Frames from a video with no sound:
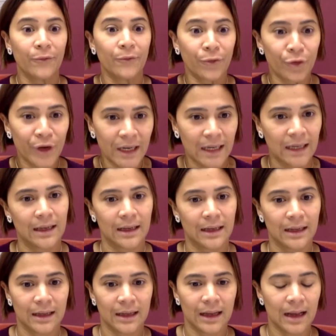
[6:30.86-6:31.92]
free.
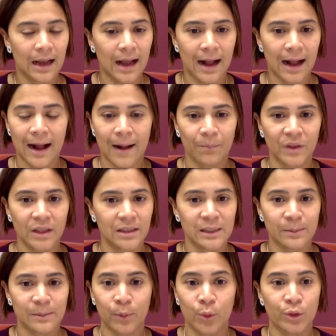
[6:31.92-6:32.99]
It
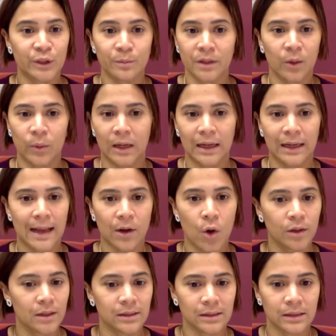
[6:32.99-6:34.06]
just blows me away. Like,
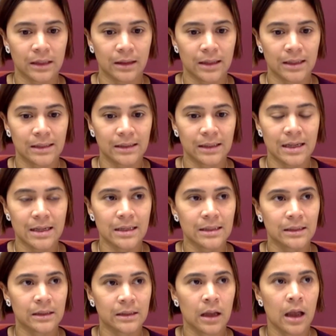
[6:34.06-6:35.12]
honestly, this
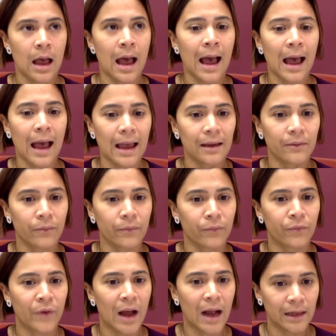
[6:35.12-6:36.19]
is high
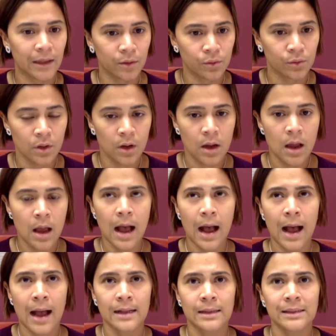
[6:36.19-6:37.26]
value,
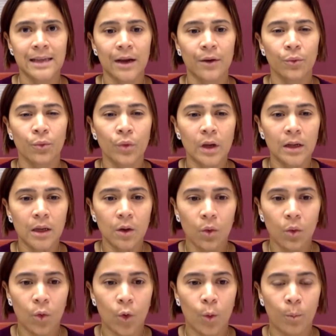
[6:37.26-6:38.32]
and I really
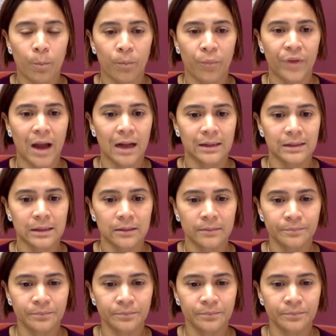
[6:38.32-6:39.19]
hope that